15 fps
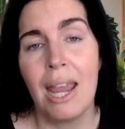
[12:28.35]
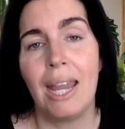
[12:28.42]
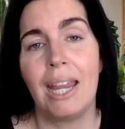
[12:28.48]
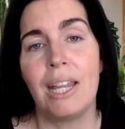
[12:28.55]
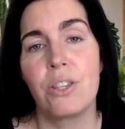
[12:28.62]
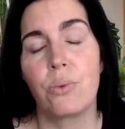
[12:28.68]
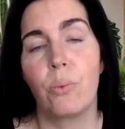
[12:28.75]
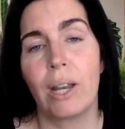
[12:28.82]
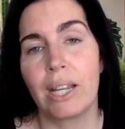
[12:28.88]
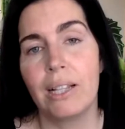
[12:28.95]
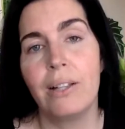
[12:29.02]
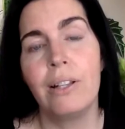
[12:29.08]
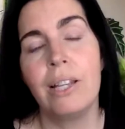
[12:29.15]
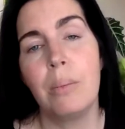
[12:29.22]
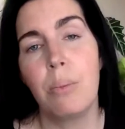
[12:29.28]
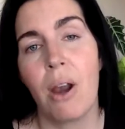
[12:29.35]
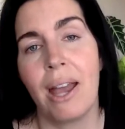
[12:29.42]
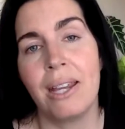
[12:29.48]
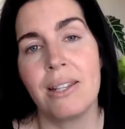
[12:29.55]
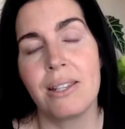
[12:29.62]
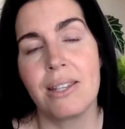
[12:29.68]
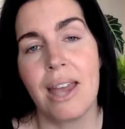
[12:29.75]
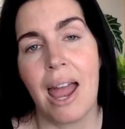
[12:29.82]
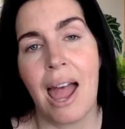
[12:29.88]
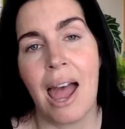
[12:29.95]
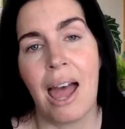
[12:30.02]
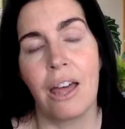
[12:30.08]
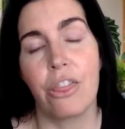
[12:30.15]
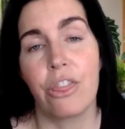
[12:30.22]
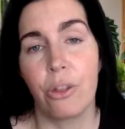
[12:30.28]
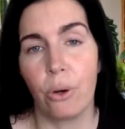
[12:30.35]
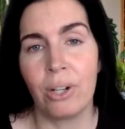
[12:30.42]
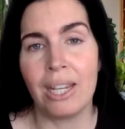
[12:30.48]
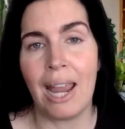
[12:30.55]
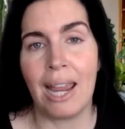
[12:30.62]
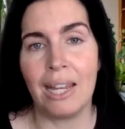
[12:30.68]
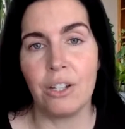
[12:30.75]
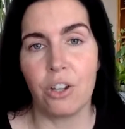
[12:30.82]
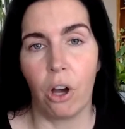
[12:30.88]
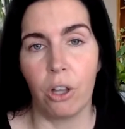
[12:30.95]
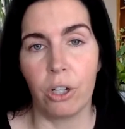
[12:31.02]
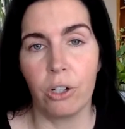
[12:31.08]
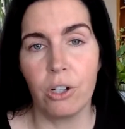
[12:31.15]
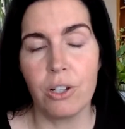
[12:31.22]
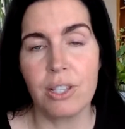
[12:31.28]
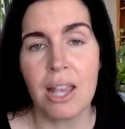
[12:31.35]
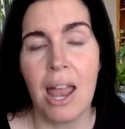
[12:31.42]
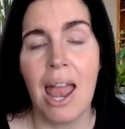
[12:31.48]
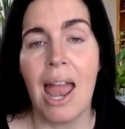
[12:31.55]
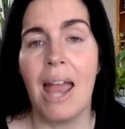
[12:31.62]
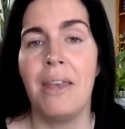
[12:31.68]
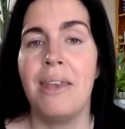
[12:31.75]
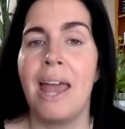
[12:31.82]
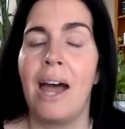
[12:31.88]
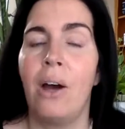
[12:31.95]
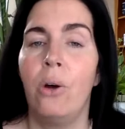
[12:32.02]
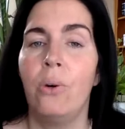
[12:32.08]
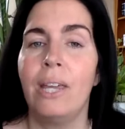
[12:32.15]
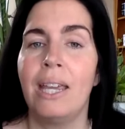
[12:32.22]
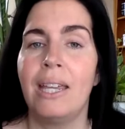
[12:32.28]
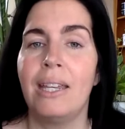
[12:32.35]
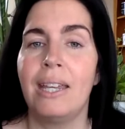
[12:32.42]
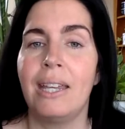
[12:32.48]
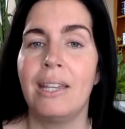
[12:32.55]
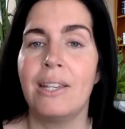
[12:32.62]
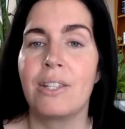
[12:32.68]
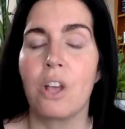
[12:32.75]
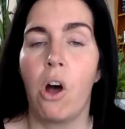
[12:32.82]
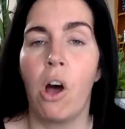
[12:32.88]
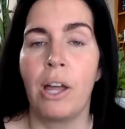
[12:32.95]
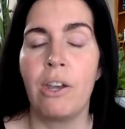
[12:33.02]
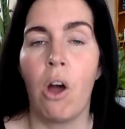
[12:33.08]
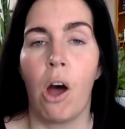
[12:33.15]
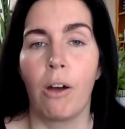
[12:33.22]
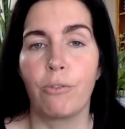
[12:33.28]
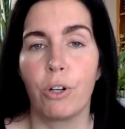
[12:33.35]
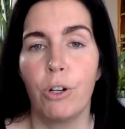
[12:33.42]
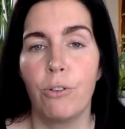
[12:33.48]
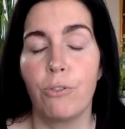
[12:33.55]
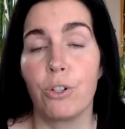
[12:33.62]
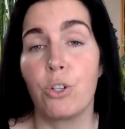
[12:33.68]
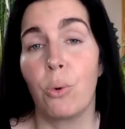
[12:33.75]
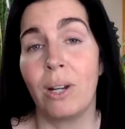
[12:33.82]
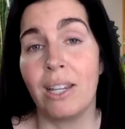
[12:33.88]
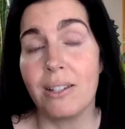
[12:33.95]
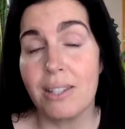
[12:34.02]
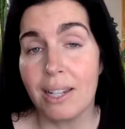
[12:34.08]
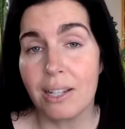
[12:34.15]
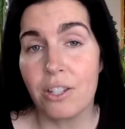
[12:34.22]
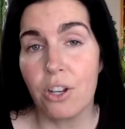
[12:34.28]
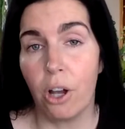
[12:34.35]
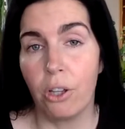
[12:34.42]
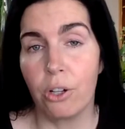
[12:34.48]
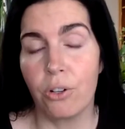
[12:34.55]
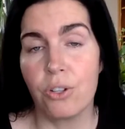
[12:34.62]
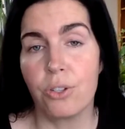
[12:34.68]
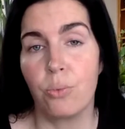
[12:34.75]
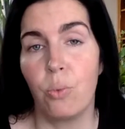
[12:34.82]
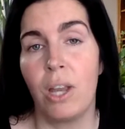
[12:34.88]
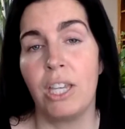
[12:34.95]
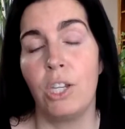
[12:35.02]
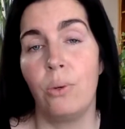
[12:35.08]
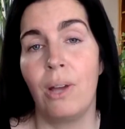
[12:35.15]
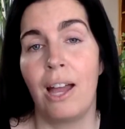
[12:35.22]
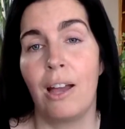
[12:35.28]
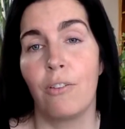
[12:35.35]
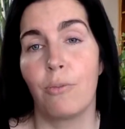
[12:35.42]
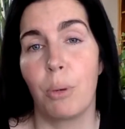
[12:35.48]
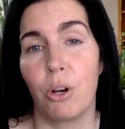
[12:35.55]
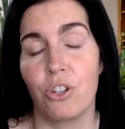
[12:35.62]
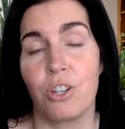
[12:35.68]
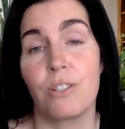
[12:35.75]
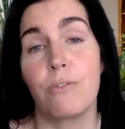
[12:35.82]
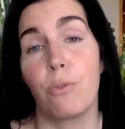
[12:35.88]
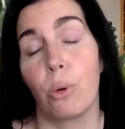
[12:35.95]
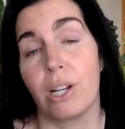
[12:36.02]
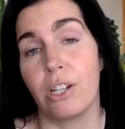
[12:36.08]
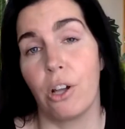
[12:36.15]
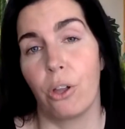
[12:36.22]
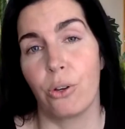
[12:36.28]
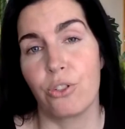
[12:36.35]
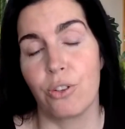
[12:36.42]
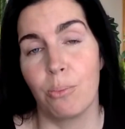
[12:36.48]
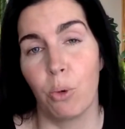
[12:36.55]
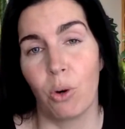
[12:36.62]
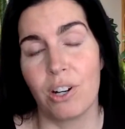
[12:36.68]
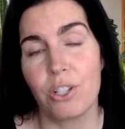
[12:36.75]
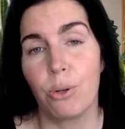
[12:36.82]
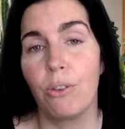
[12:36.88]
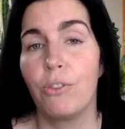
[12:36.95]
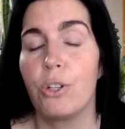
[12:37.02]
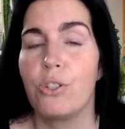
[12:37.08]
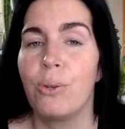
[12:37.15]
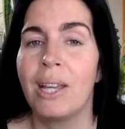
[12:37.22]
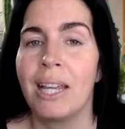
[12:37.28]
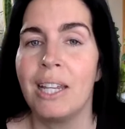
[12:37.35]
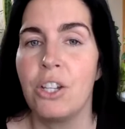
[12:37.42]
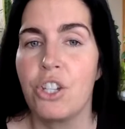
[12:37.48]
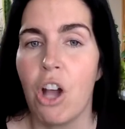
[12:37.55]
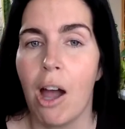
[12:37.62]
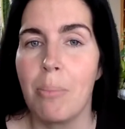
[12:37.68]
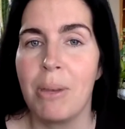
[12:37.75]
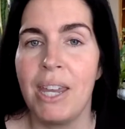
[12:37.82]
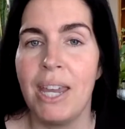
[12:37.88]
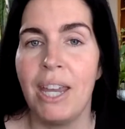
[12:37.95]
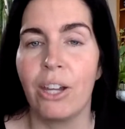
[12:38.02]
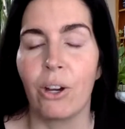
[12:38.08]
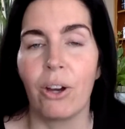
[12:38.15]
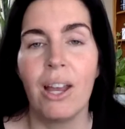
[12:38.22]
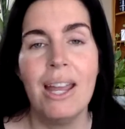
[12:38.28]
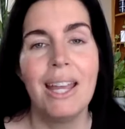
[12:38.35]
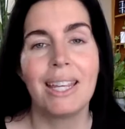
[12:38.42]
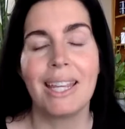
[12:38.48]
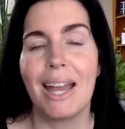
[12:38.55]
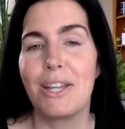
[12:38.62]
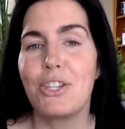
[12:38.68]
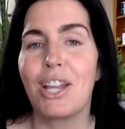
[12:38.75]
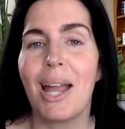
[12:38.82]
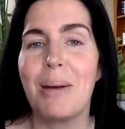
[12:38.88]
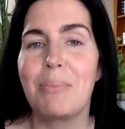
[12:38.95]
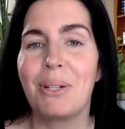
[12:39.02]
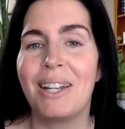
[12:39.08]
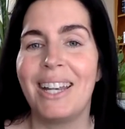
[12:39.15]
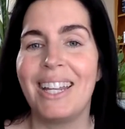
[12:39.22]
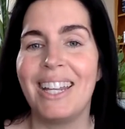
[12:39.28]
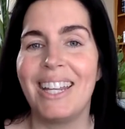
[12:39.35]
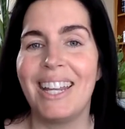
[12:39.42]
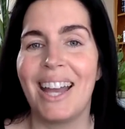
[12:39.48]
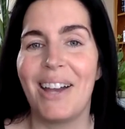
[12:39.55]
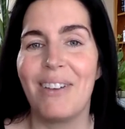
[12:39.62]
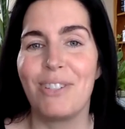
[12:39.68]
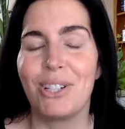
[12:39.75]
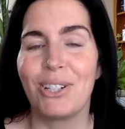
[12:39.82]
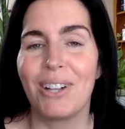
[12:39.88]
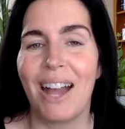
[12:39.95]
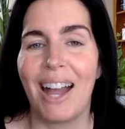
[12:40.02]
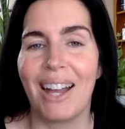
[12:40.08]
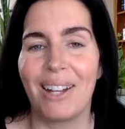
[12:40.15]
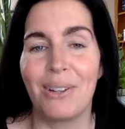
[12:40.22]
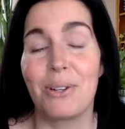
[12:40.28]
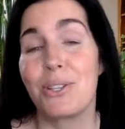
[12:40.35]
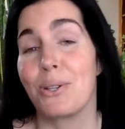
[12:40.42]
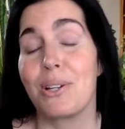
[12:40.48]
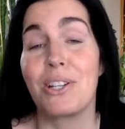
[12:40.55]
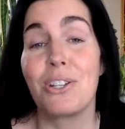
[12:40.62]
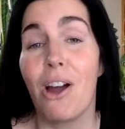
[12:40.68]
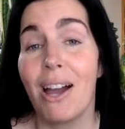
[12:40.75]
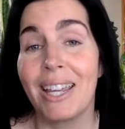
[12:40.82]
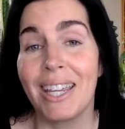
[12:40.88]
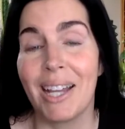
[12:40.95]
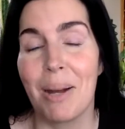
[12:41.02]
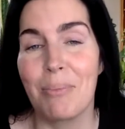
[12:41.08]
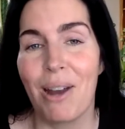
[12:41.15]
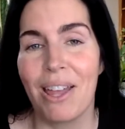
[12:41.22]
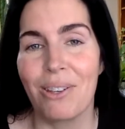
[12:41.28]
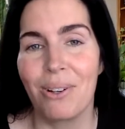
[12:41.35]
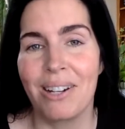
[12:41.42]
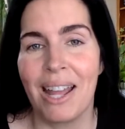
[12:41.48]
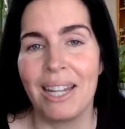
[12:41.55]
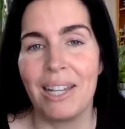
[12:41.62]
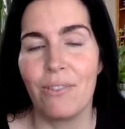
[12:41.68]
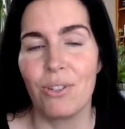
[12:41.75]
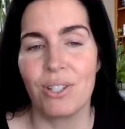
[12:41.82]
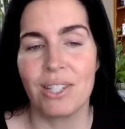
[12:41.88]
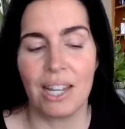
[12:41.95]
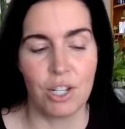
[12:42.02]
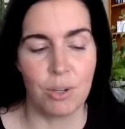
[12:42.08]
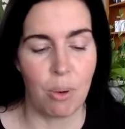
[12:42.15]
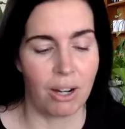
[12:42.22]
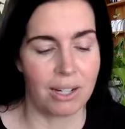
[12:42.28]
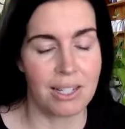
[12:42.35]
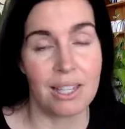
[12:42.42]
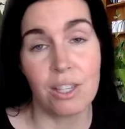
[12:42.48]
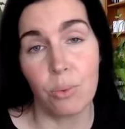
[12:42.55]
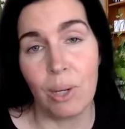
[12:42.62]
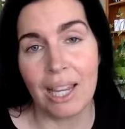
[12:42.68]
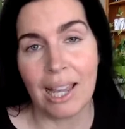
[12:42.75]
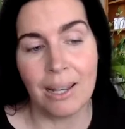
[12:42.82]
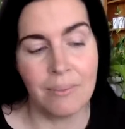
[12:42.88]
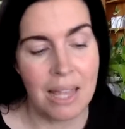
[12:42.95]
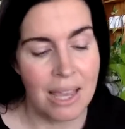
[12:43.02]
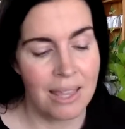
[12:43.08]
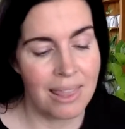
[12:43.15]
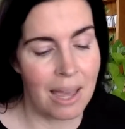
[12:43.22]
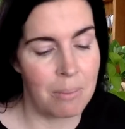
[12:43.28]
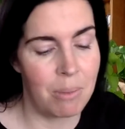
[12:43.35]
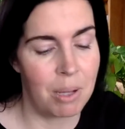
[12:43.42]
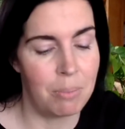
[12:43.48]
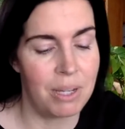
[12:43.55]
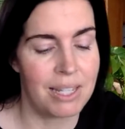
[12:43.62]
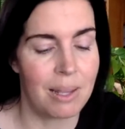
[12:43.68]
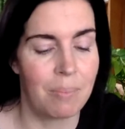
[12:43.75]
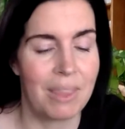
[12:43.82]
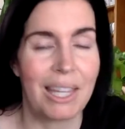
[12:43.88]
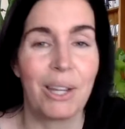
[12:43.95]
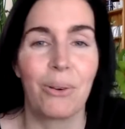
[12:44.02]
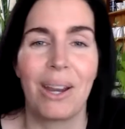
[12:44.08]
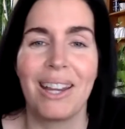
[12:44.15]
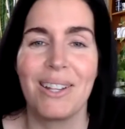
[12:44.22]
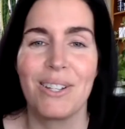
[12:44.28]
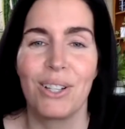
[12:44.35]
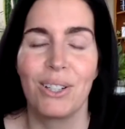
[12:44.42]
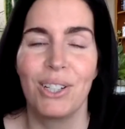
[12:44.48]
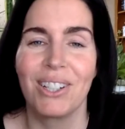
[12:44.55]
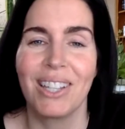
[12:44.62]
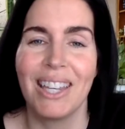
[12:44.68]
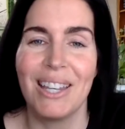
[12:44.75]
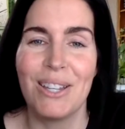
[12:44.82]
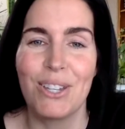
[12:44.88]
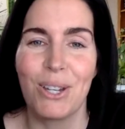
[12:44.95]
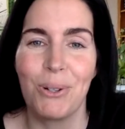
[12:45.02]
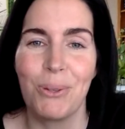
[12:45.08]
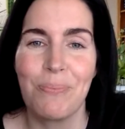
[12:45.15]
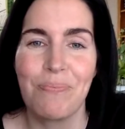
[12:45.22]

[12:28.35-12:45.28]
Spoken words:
It's regularly priced at $38, and now it is on offer for $26 when you have purchased $40 or more. So if you're doing any shopping or catching up on any of your, stocking up rather on any of your Sage products this weekend, that might be something great to look into.